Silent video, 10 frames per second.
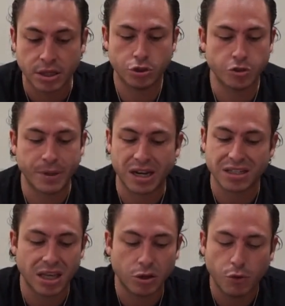just because
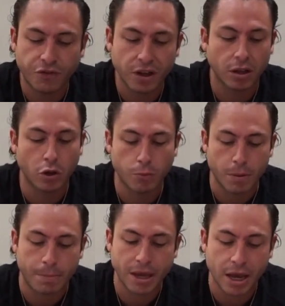they do fit a little
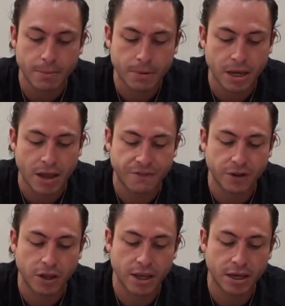bit big on me, I feel
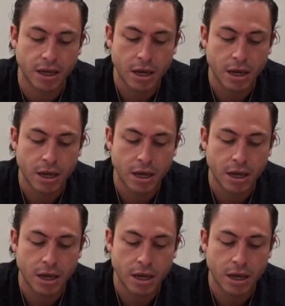like,